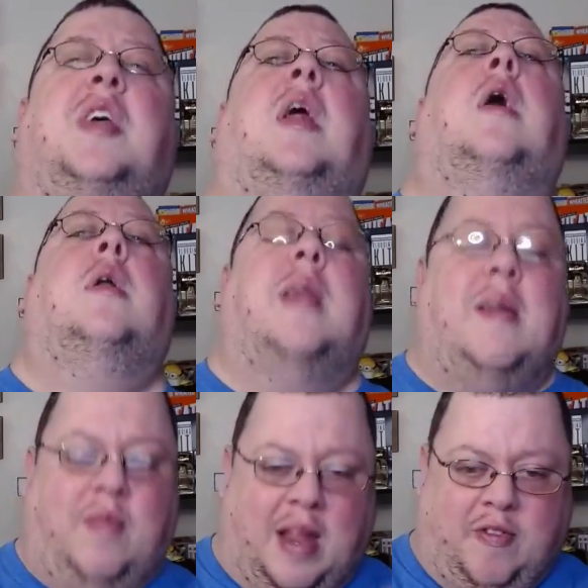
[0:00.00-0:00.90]
said
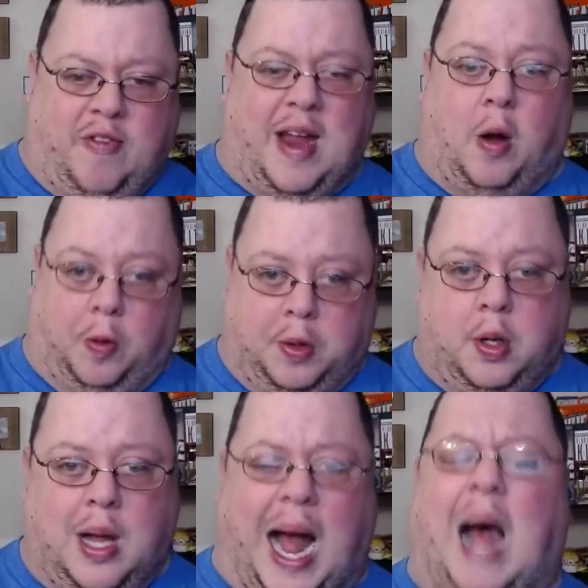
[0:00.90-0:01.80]
they failed.
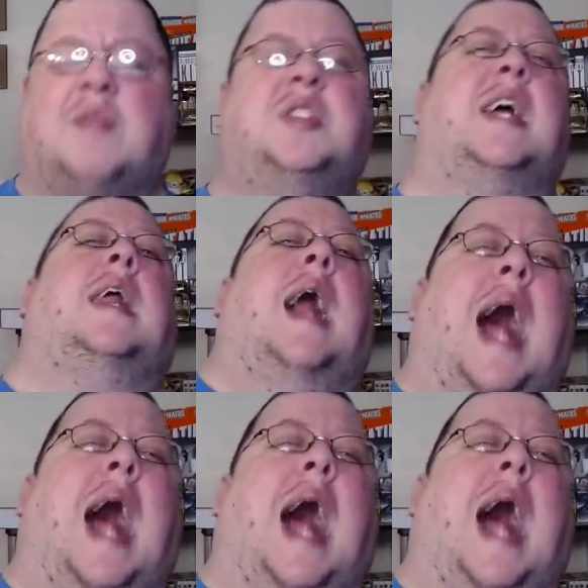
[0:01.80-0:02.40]
I've said it.